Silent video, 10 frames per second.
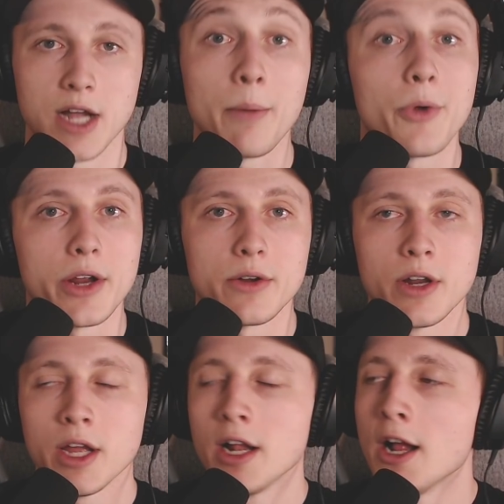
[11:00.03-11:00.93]
upgrade.
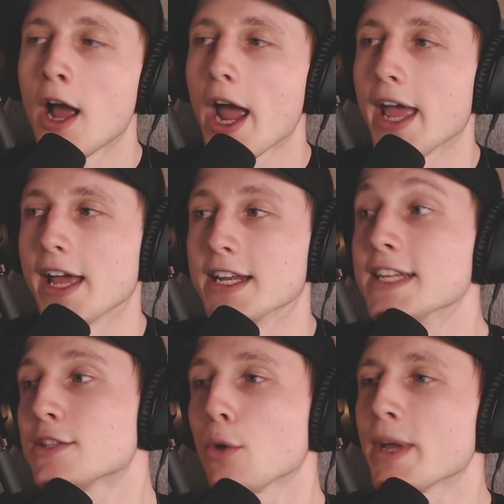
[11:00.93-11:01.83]
And he
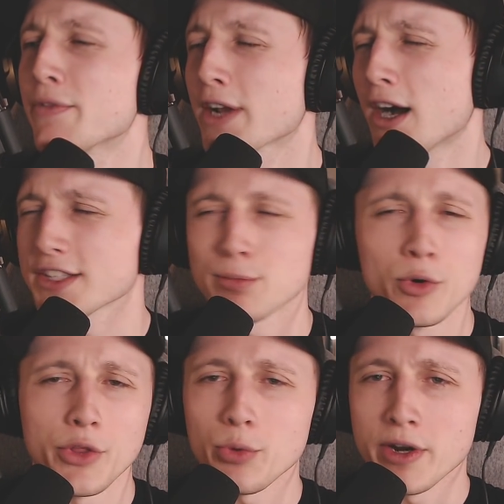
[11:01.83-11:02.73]
told me if it cost more
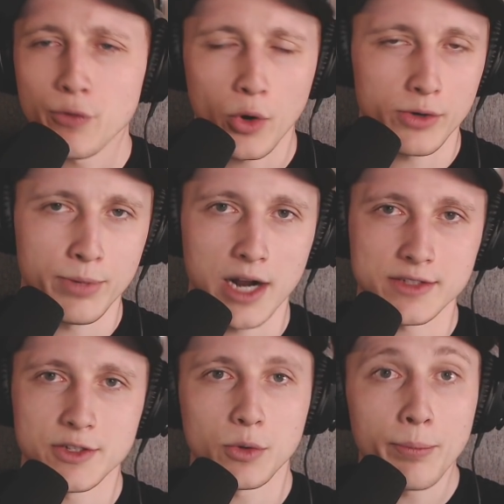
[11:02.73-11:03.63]
than $300 or $400
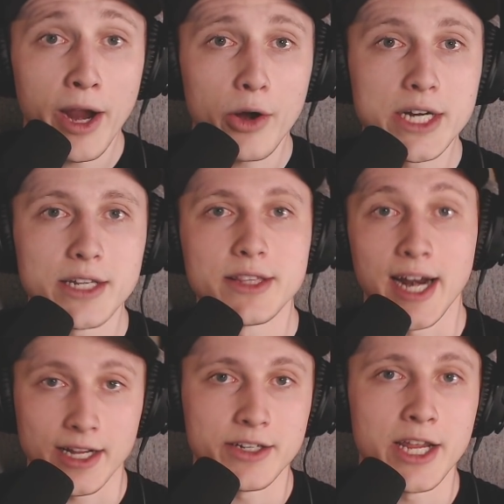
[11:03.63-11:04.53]
to repair it, that I
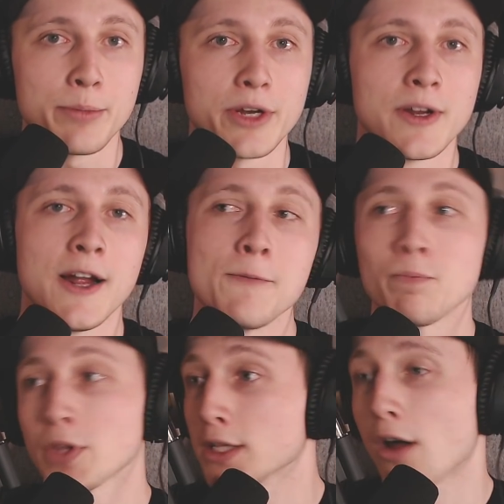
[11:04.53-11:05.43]
could keep it.
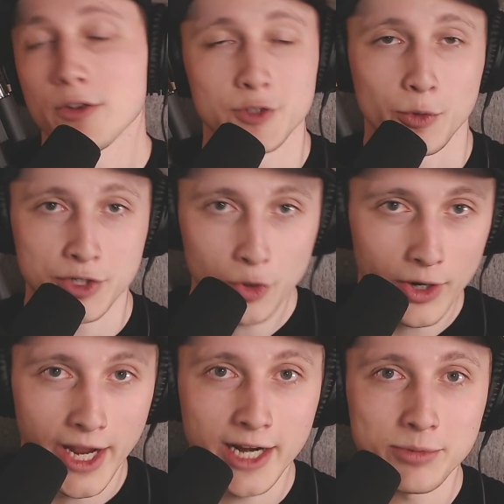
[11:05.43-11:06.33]
Long story short, I
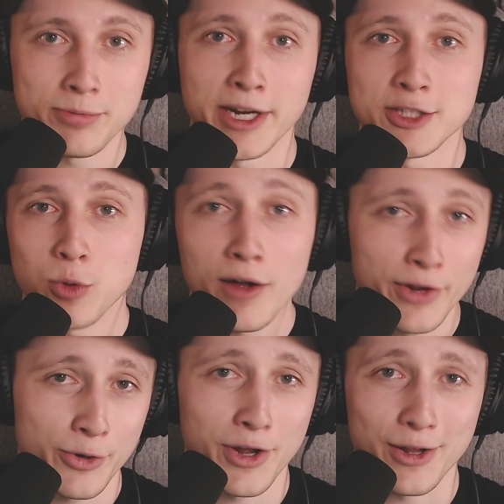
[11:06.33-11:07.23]
ended up spending
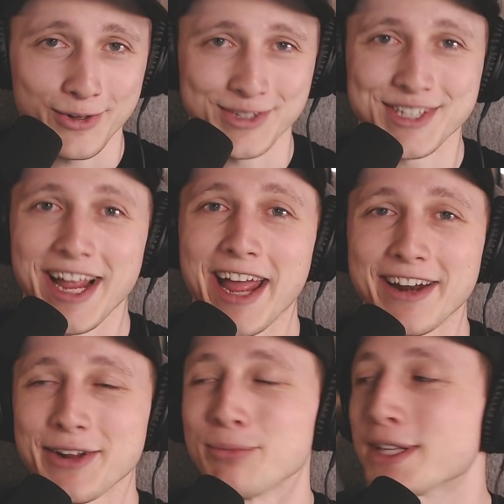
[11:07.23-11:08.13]
$1,200
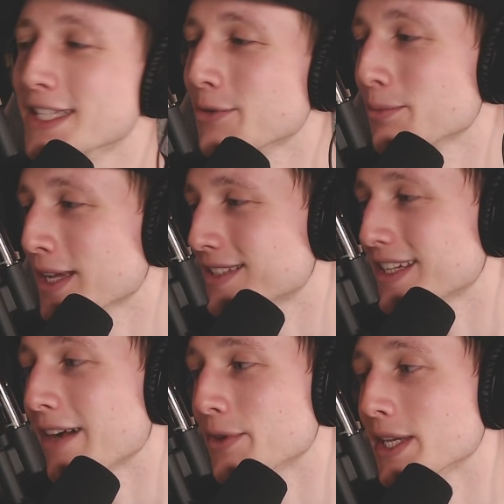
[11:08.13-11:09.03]
and completely replacing
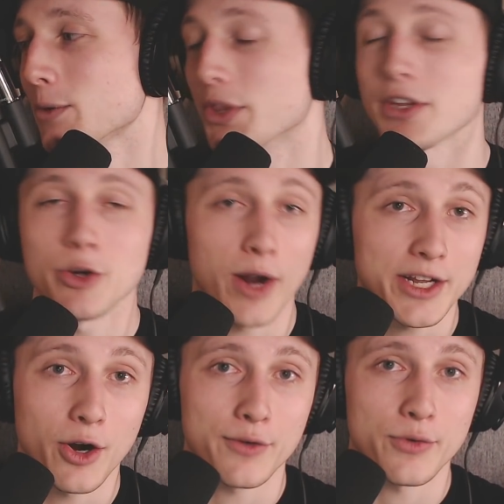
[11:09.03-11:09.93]
everything with a credit
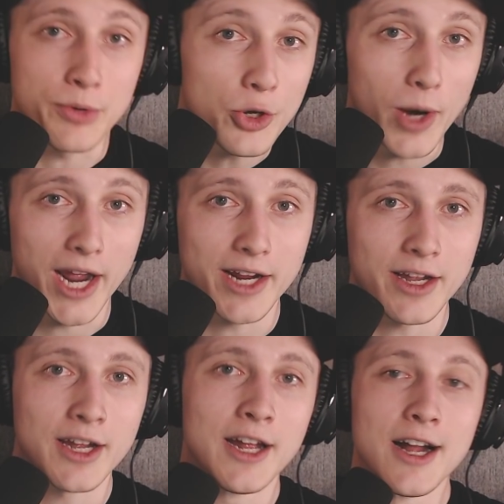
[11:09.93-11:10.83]
card from Newegg. It
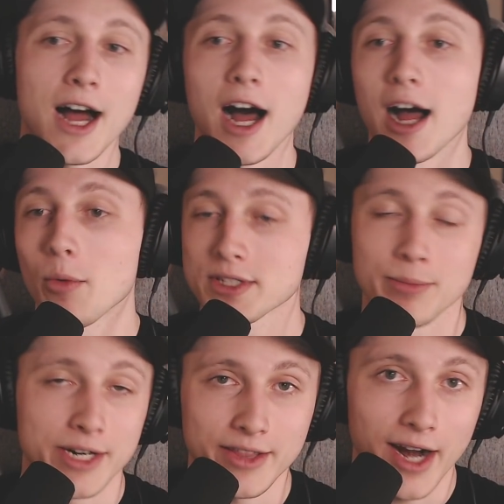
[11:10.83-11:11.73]
wasn't
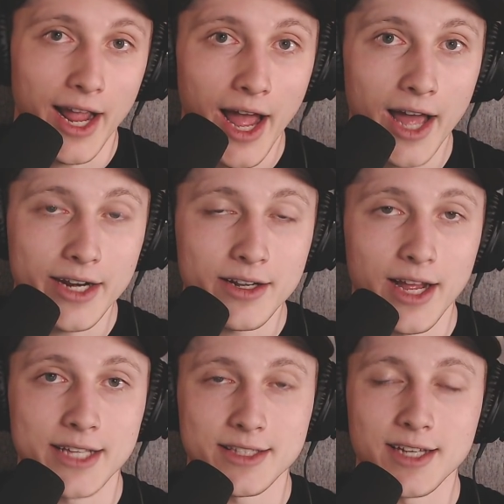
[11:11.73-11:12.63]
money that I had
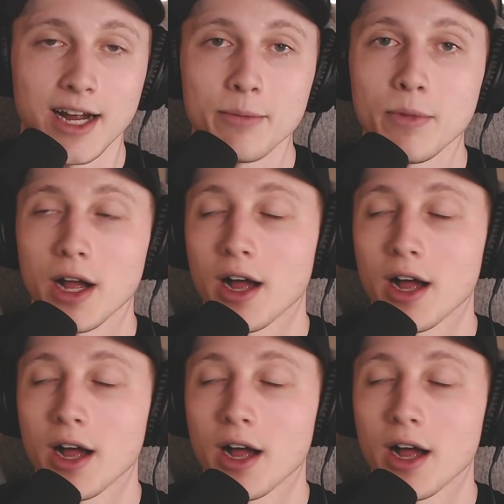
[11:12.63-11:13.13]
at the time,